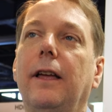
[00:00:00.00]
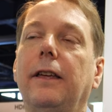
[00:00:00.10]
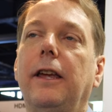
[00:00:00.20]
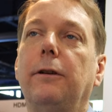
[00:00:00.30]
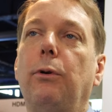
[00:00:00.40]

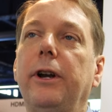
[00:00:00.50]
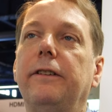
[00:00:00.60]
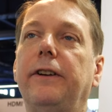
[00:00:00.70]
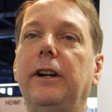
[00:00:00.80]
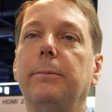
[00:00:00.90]
Yeah, the point
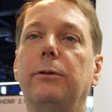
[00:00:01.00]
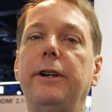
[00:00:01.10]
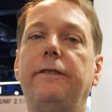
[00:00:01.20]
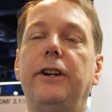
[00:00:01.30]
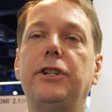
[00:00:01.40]
of variable
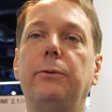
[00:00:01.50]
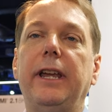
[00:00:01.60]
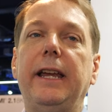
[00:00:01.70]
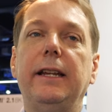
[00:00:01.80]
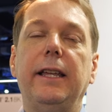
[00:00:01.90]
refresh
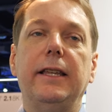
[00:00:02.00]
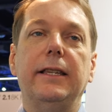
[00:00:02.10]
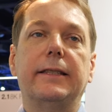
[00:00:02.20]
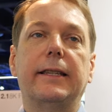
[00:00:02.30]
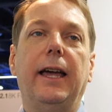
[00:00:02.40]
rate
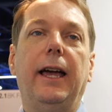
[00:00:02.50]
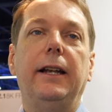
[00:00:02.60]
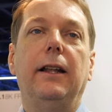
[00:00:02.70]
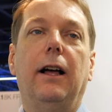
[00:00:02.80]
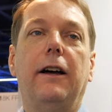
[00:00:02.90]
is
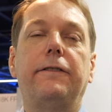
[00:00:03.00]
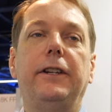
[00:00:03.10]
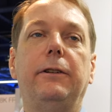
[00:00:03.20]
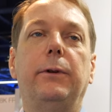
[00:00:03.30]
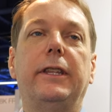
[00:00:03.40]
that
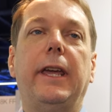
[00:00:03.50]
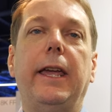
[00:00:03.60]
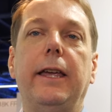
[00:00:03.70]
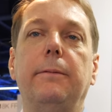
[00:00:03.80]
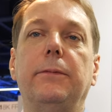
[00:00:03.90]
often with
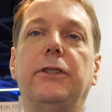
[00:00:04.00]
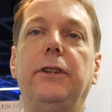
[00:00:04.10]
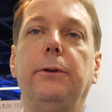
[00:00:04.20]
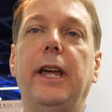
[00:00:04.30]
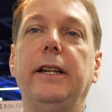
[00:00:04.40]
games
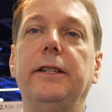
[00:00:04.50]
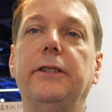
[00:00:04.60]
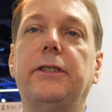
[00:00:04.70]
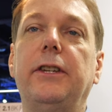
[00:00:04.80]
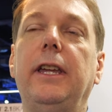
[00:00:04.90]
you get
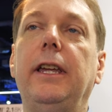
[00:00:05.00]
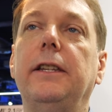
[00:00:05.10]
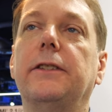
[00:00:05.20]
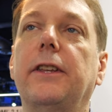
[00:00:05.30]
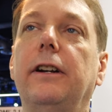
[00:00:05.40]
into
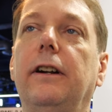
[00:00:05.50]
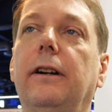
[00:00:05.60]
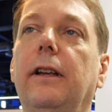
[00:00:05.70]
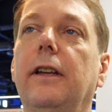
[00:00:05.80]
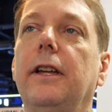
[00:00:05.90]
scenes that
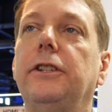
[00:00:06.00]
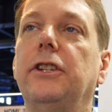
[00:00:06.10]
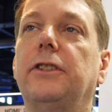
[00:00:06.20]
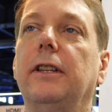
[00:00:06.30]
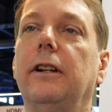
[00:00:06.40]
are
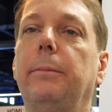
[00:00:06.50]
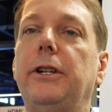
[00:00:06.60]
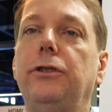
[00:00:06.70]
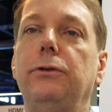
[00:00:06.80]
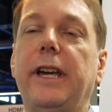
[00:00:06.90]
just a little
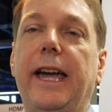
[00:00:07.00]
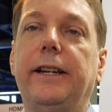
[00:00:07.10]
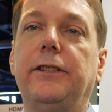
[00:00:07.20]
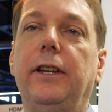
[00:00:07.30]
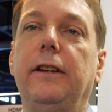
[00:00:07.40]
bit too
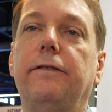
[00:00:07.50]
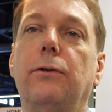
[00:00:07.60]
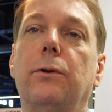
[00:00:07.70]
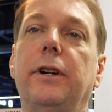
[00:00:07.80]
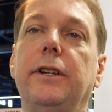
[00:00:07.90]
taxing
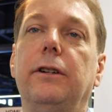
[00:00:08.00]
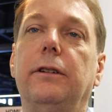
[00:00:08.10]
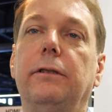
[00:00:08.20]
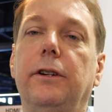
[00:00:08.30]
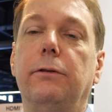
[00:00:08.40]
for
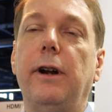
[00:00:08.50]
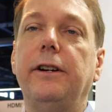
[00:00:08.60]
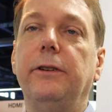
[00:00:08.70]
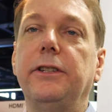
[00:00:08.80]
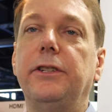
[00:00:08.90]
your
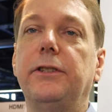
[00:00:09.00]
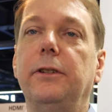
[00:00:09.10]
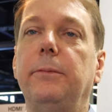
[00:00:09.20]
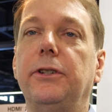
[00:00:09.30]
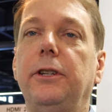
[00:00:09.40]
rendering
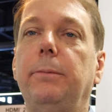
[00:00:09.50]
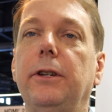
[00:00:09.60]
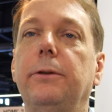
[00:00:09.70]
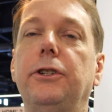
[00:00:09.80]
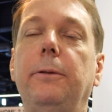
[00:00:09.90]
system, your
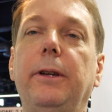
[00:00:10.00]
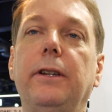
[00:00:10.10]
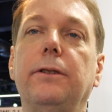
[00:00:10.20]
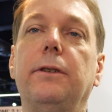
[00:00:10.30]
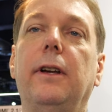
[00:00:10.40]
CPU and
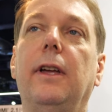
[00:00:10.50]
GPU.